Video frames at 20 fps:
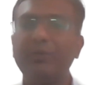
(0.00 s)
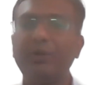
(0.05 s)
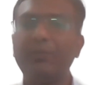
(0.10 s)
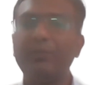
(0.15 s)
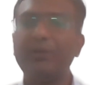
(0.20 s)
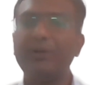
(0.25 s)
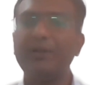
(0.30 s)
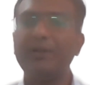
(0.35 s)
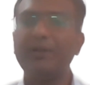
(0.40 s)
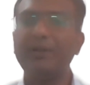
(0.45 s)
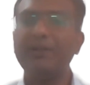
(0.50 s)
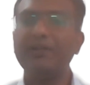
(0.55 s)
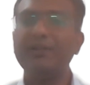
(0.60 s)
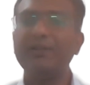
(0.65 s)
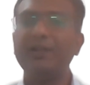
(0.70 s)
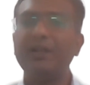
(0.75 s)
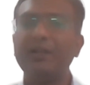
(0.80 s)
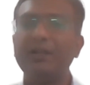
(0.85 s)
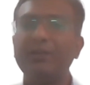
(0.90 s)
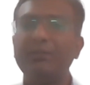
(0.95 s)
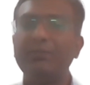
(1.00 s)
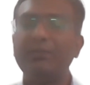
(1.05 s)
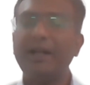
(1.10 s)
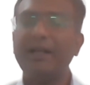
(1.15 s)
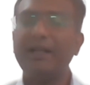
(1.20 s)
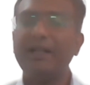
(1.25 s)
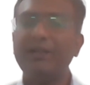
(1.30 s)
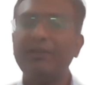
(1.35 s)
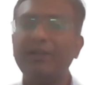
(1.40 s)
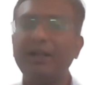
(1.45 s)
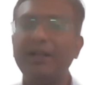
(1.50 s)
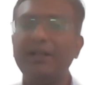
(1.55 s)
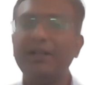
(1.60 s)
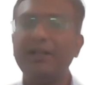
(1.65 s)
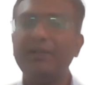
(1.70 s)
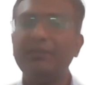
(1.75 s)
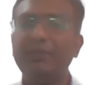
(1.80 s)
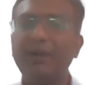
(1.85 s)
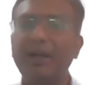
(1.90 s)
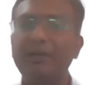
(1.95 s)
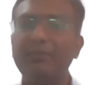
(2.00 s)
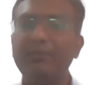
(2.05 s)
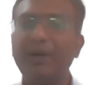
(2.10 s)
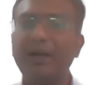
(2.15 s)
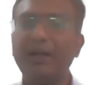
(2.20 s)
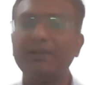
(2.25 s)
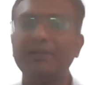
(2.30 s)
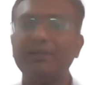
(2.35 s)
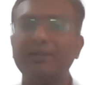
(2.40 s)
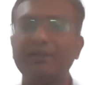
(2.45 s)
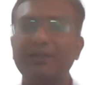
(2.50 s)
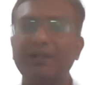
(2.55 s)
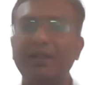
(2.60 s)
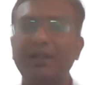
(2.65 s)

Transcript: properties by dividing by mass.